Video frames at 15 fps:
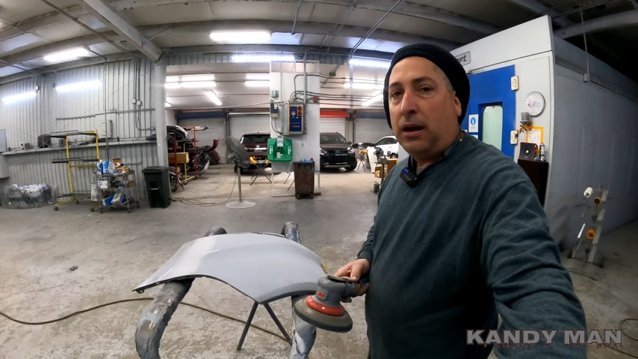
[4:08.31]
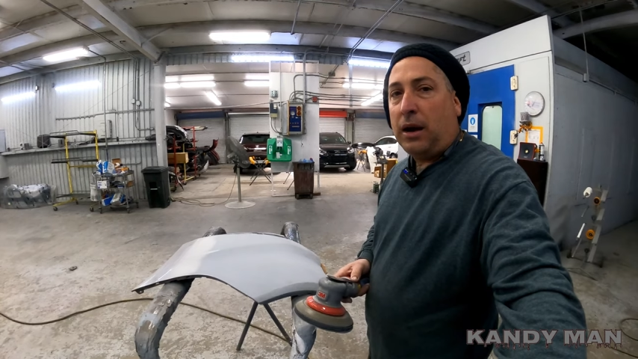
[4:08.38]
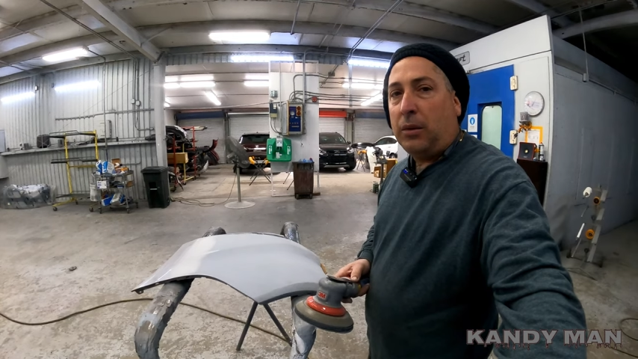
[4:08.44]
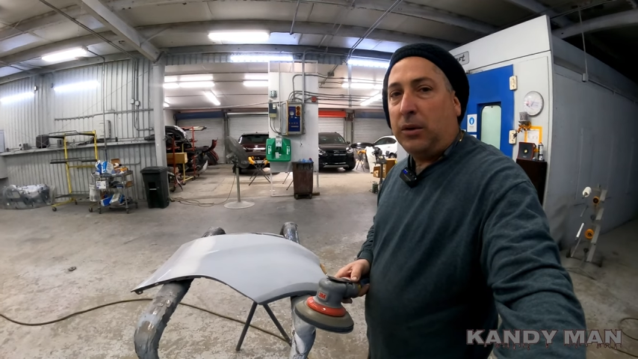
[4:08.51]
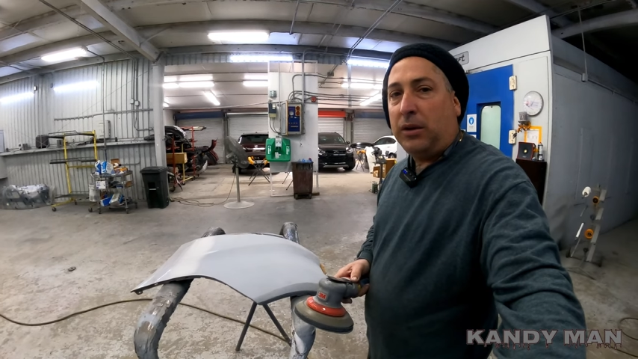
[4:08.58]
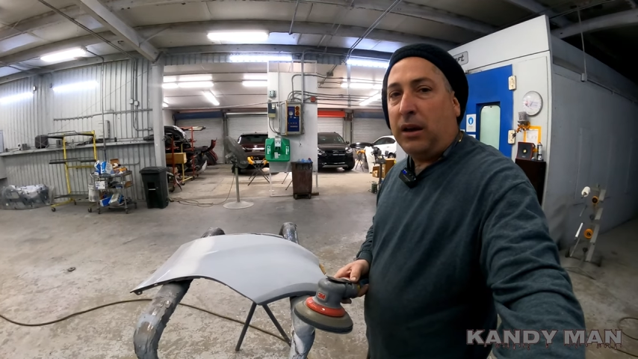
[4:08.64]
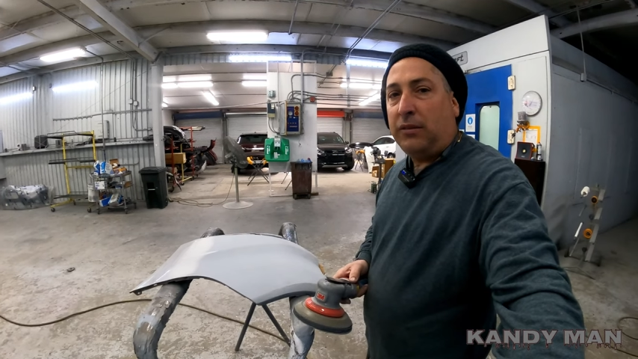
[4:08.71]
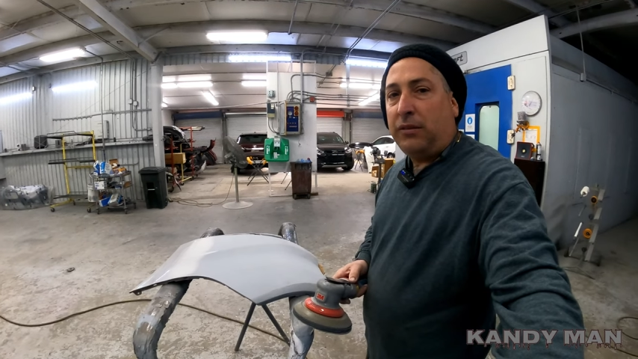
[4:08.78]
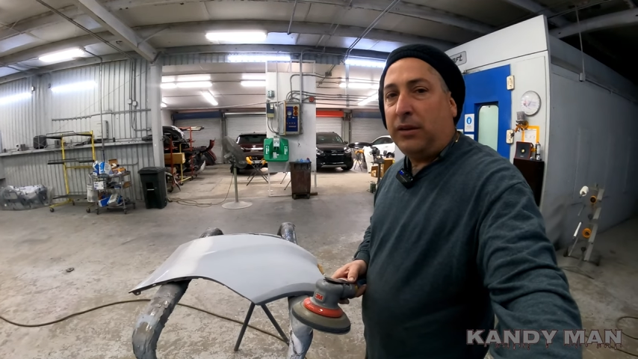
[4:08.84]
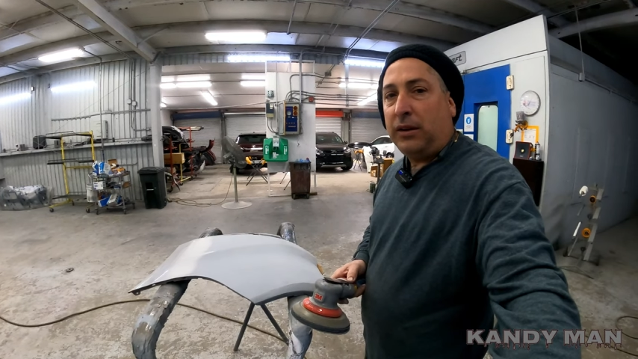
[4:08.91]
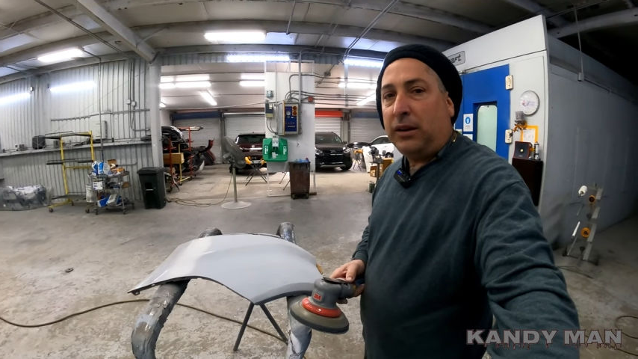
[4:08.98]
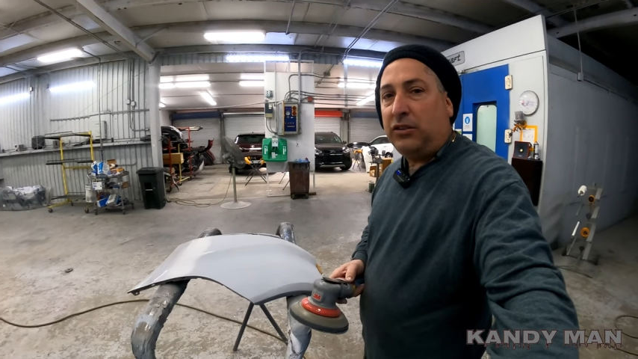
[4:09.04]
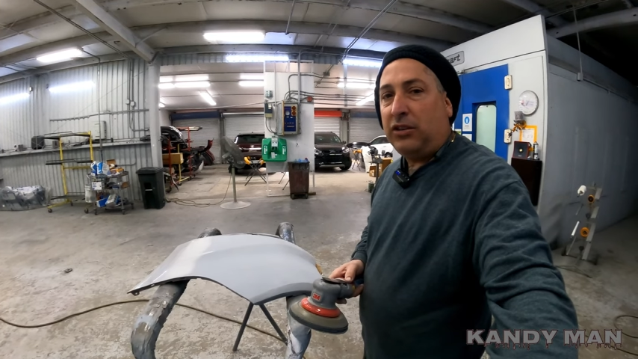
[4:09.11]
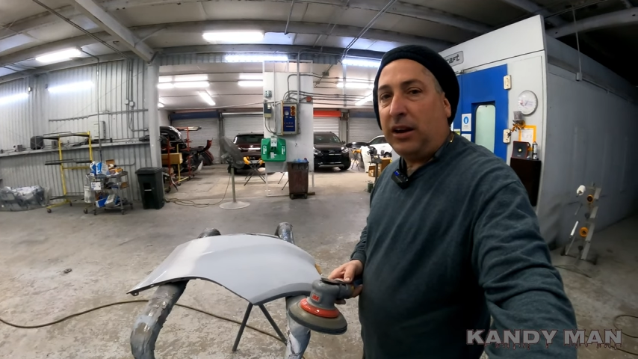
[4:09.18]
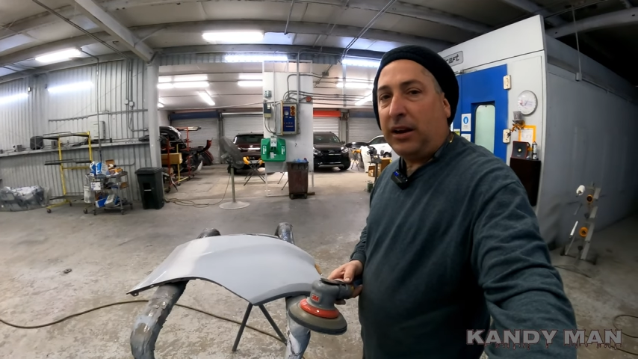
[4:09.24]
I would
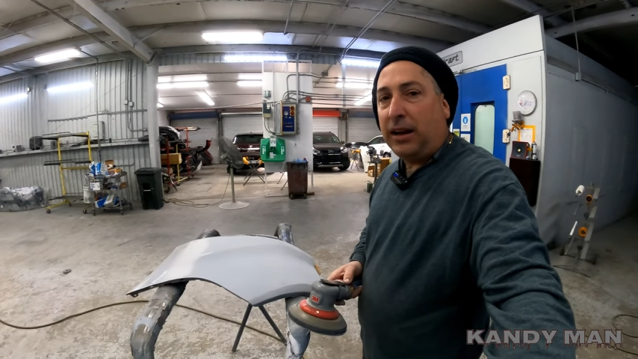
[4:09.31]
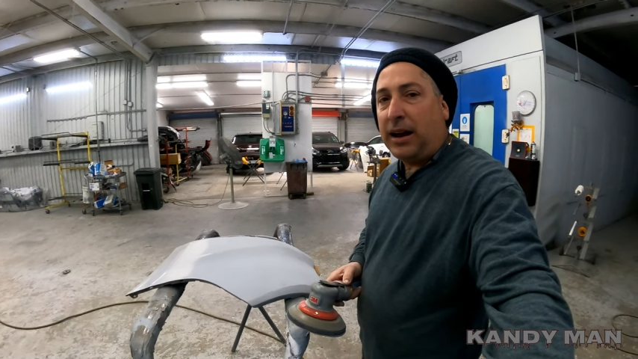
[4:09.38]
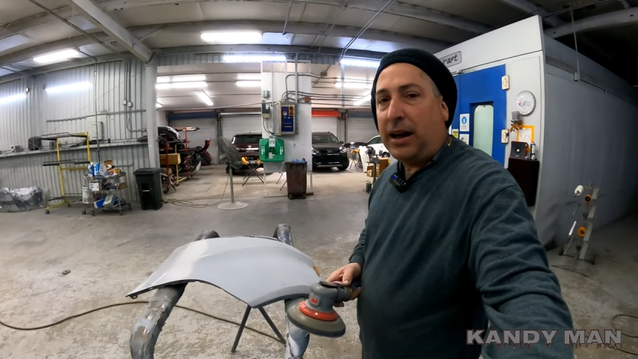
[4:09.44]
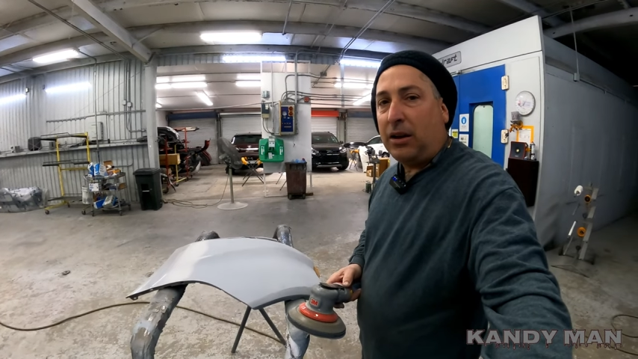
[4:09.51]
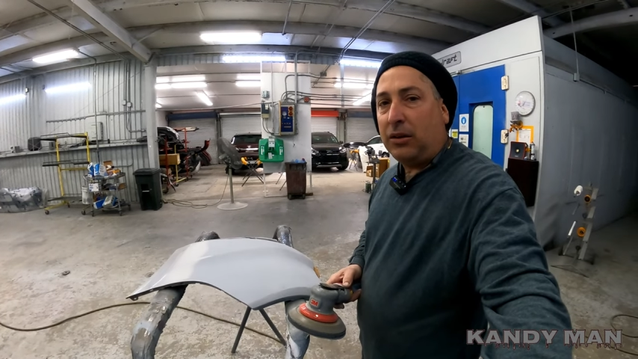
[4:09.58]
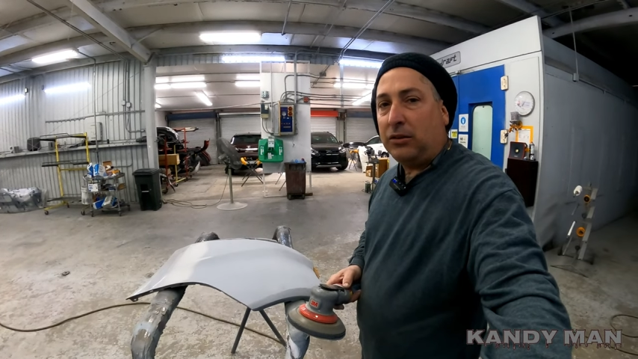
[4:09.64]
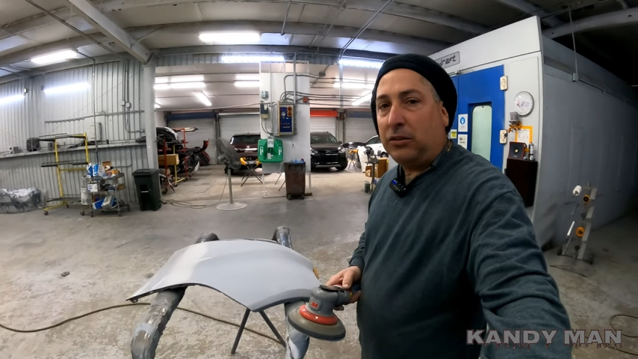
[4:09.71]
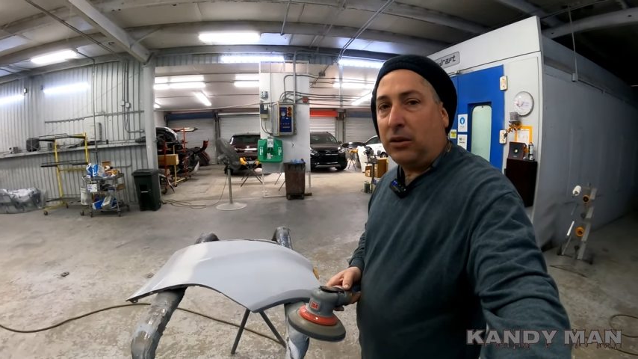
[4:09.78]
definitely check it out.